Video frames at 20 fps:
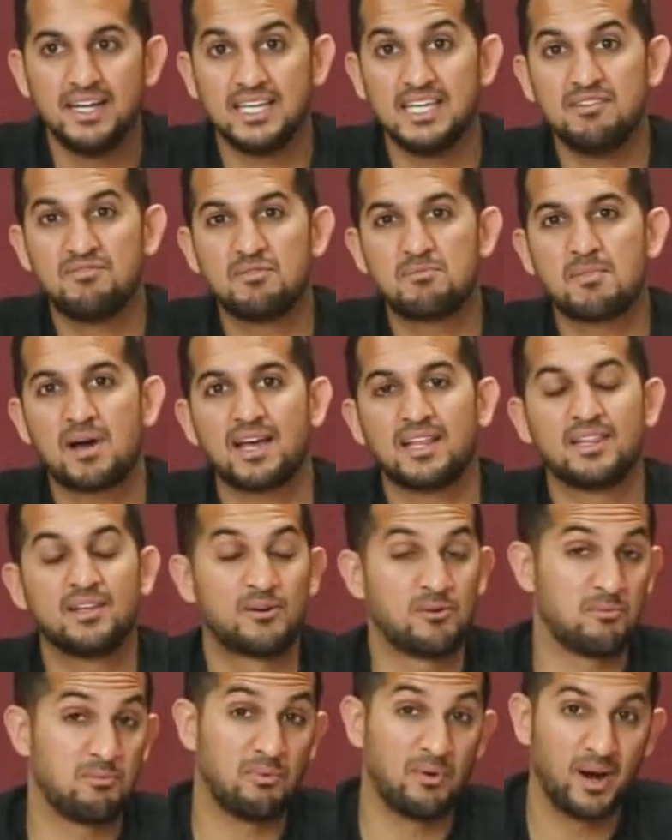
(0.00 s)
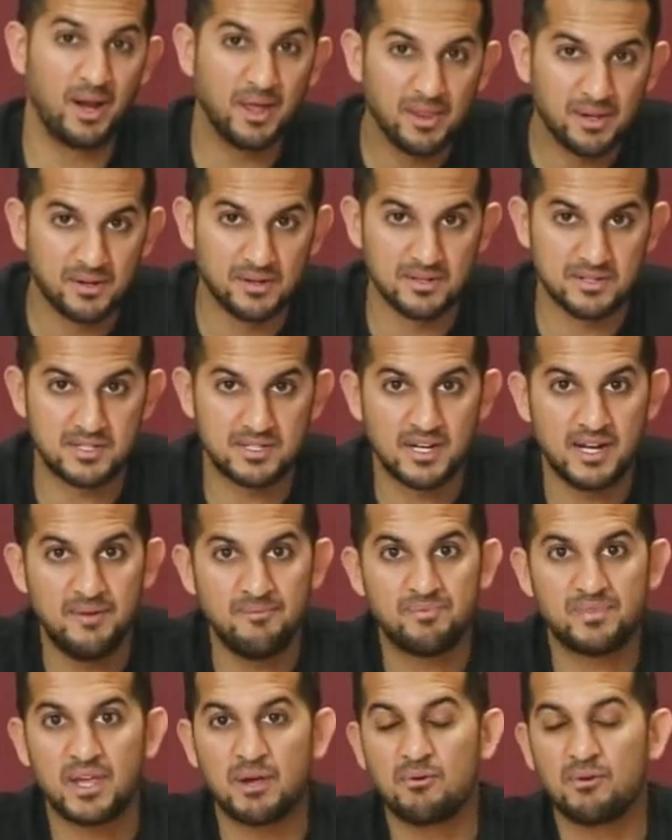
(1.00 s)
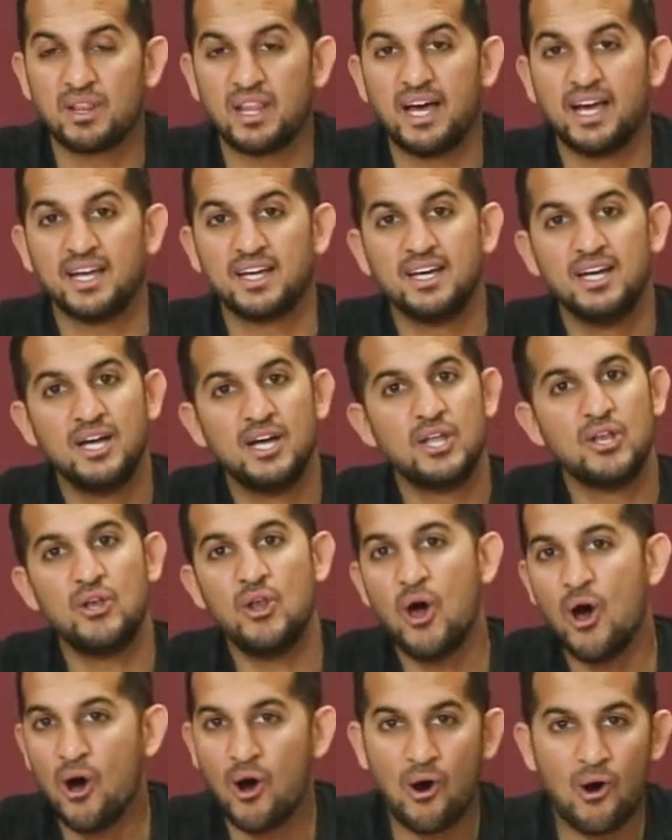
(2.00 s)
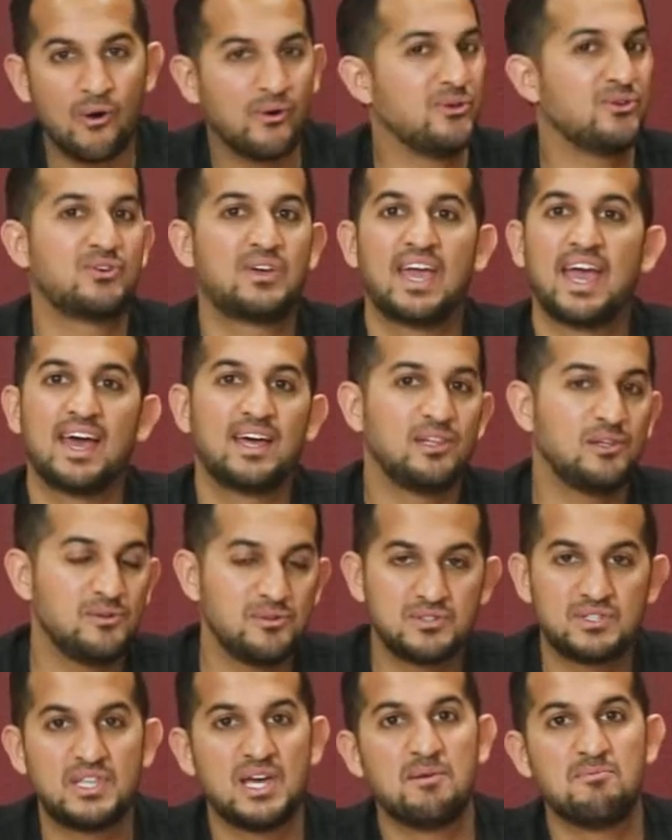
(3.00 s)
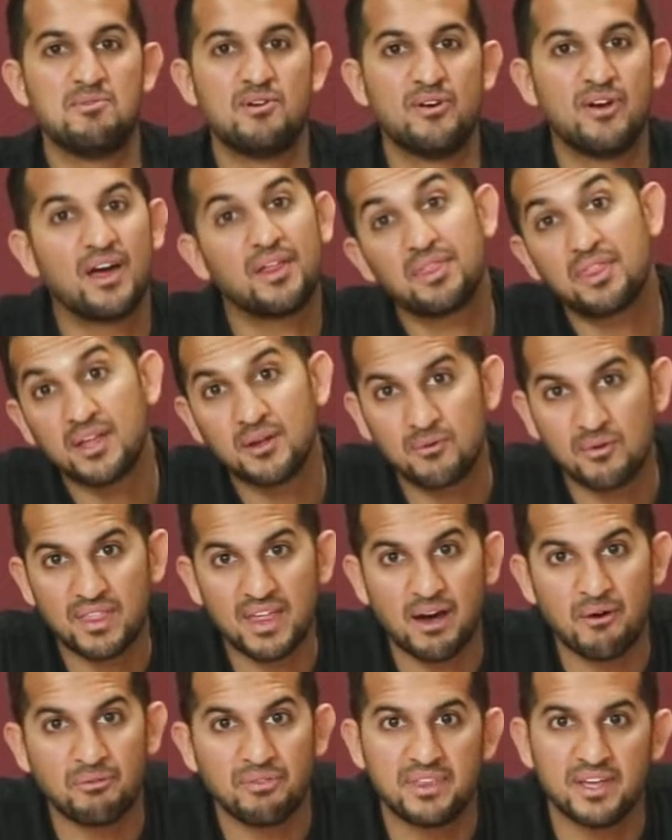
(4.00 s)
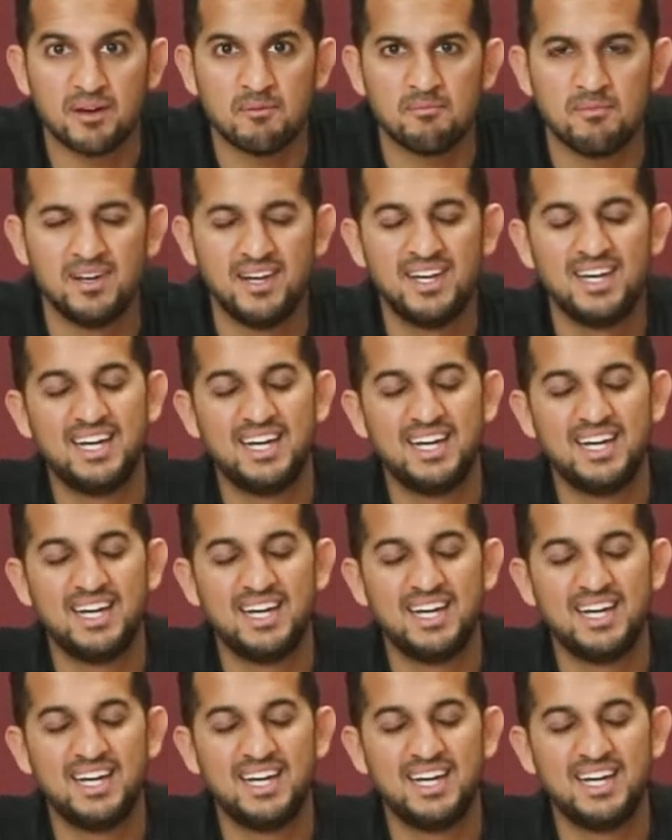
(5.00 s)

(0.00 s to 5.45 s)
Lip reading: Even my little brothers, they were like, "No, you can't lose them, you're nothing without them."